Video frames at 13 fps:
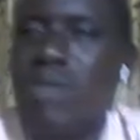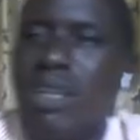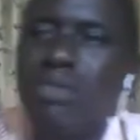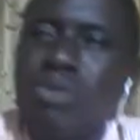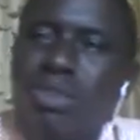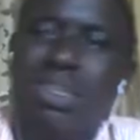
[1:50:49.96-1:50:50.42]

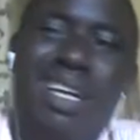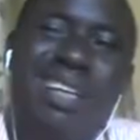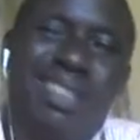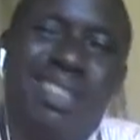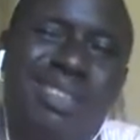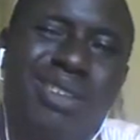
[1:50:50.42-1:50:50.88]
well.
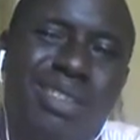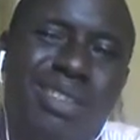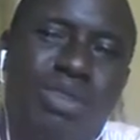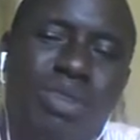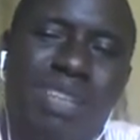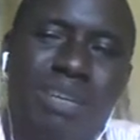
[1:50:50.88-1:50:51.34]
You know, all this one
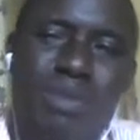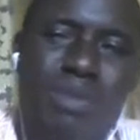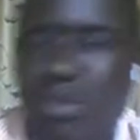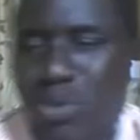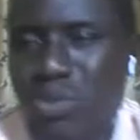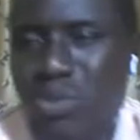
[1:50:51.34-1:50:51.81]
that will
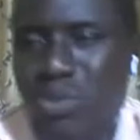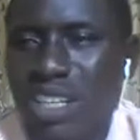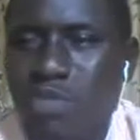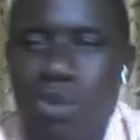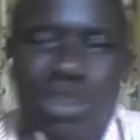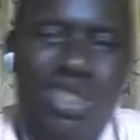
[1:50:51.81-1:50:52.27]
remove
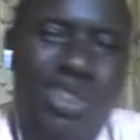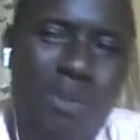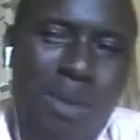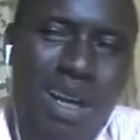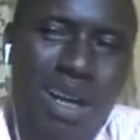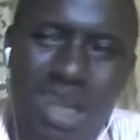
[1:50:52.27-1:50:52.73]
expunged in your pack.
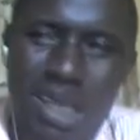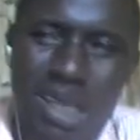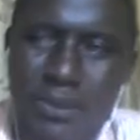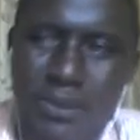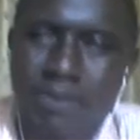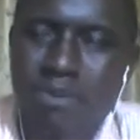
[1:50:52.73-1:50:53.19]

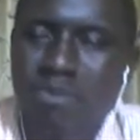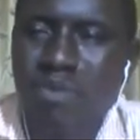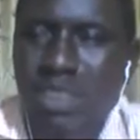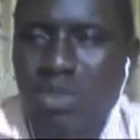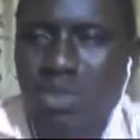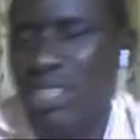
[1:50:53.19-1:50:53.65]
It
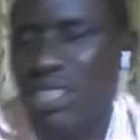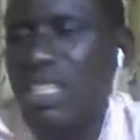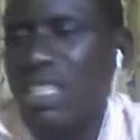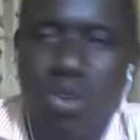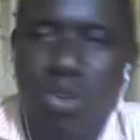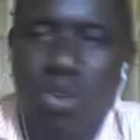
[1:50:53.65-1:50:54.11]
was there in the
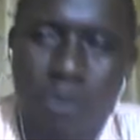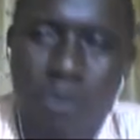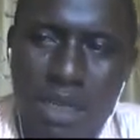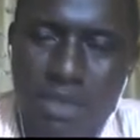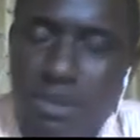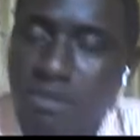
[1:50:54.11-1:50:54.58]
old pack.
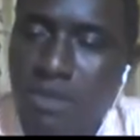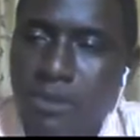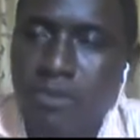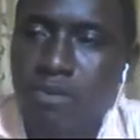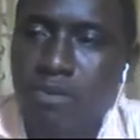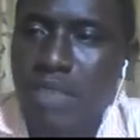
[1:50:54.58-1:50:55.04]

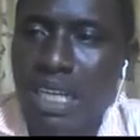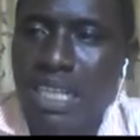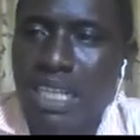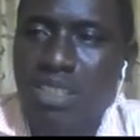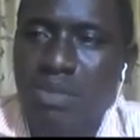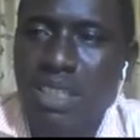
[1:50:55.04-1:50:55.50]
I get me
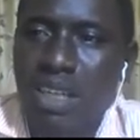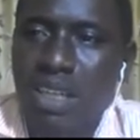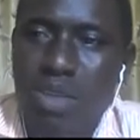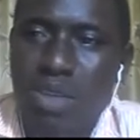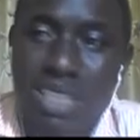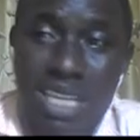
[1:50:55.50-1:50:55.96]
now. When there
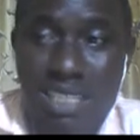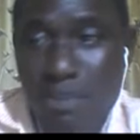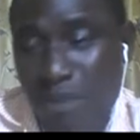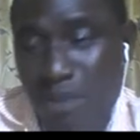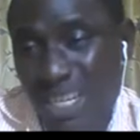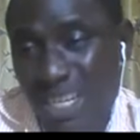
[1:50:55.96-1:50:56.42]
is a
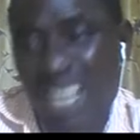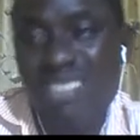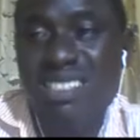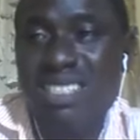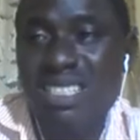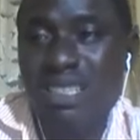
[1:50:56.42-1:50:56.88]
penalty
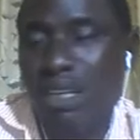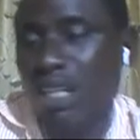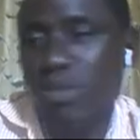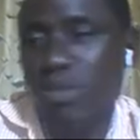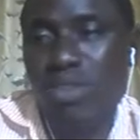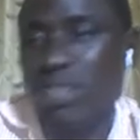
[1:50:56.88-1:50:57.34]

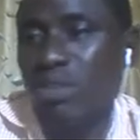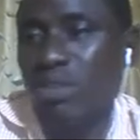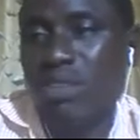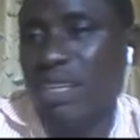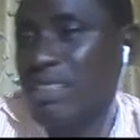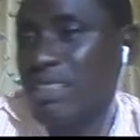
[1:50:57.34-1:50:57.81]
between there is a
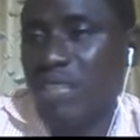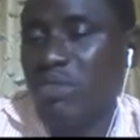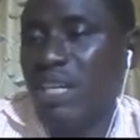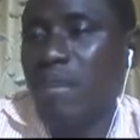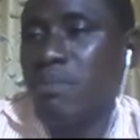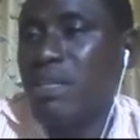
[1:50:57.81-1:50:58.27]
JV
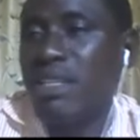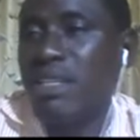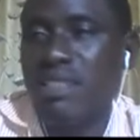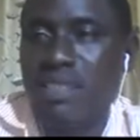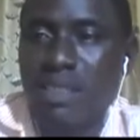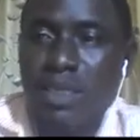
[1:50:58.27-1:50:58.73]
and PSC,
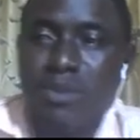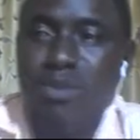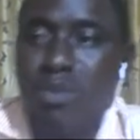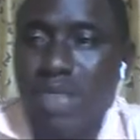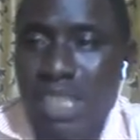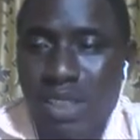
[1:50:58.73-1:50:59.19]

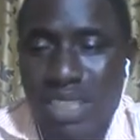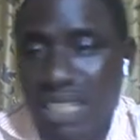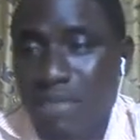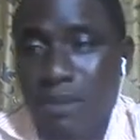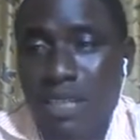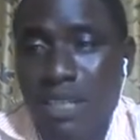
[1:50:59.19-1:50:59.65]
and there is a
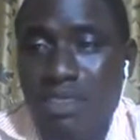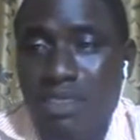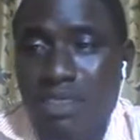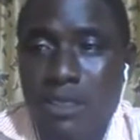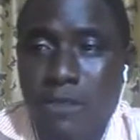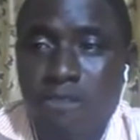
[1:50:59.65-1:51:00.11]
penalty.
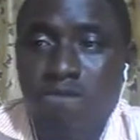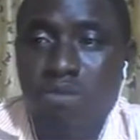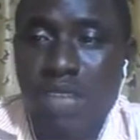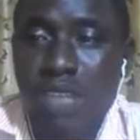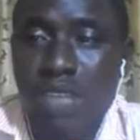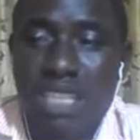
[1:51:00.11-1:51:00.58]

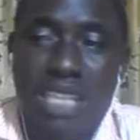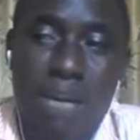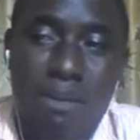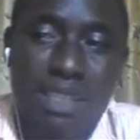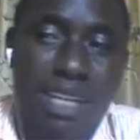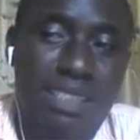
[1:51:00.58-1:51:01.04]
Again, that penalty